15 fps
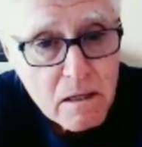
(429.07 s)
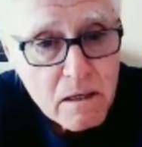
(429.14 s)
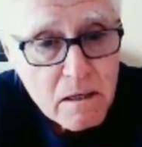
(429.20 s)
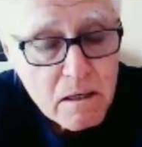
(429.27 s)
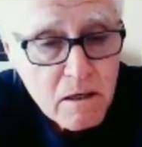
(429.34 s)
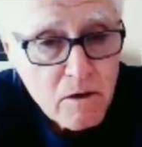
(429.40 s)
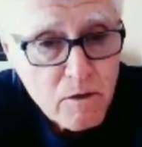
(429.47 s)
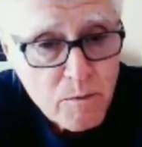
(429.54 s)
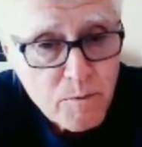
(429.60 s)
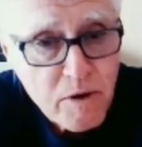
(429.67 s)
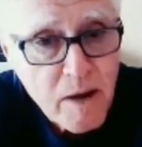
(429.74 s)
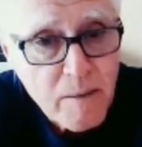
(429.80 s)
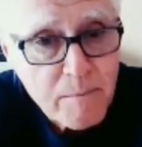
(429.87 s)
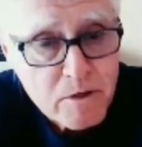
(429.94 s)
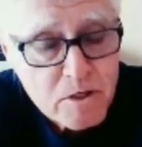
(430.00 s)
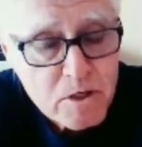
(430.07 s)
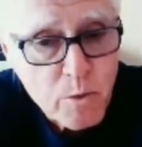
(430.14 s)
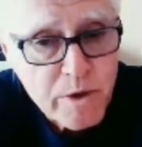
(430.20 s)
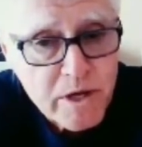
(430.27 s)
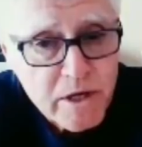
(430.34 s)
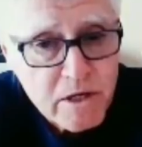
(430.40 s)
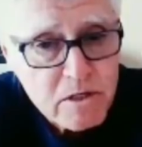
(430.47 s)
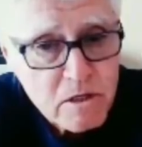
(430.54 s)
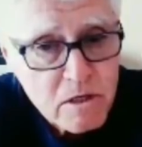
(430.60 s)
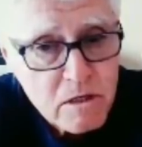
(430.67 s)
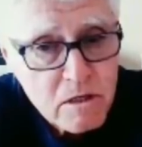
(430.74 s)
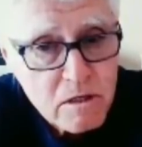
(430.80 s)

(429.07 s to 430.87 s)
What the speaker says: The proper tweaks that